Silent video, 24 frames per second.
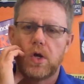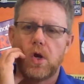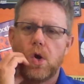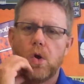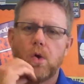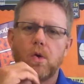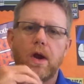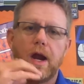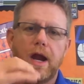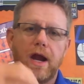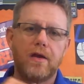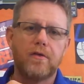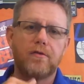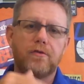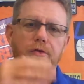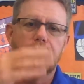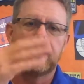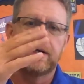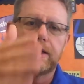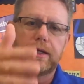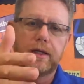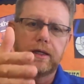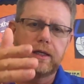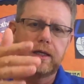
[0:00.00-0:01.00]
or
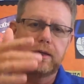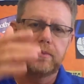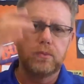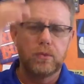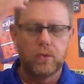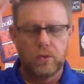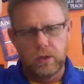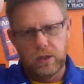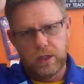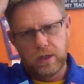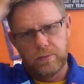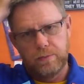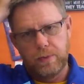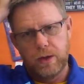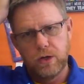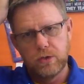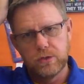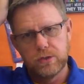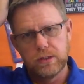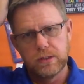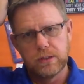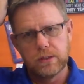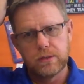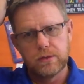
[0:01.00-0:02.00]
every liberal
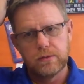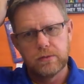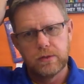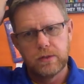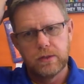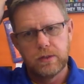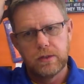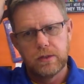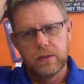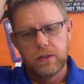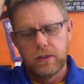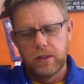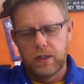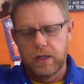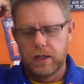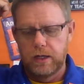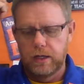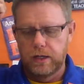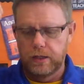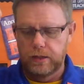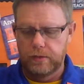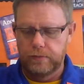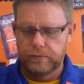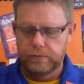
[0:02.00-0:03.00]
opposes
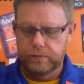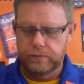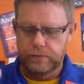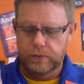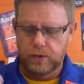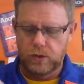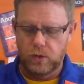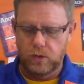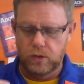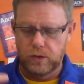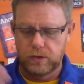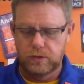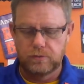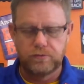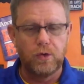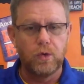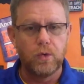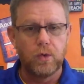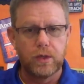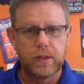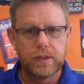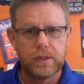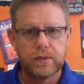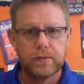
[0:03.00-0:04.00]
or is
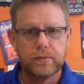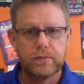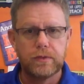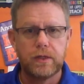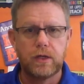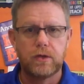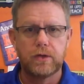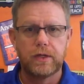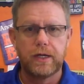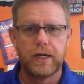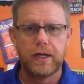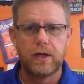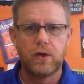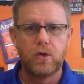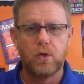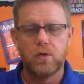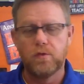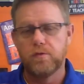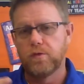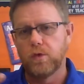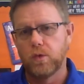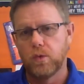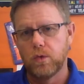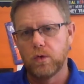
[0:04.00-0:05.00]
for it, okay, or
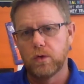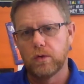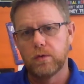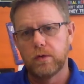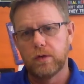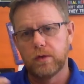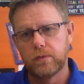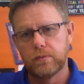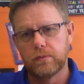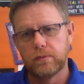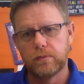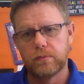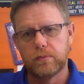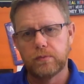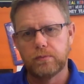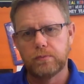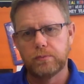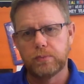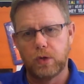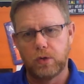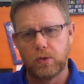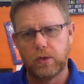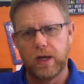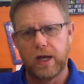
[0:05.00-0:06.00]
for
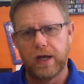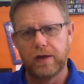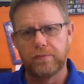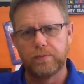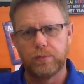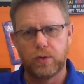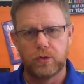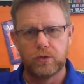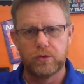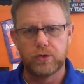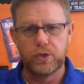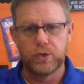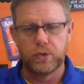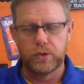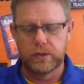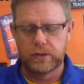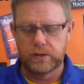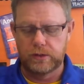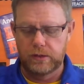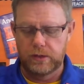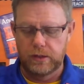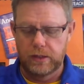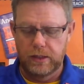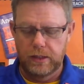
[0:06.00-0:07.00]
pro-life, pro-choice,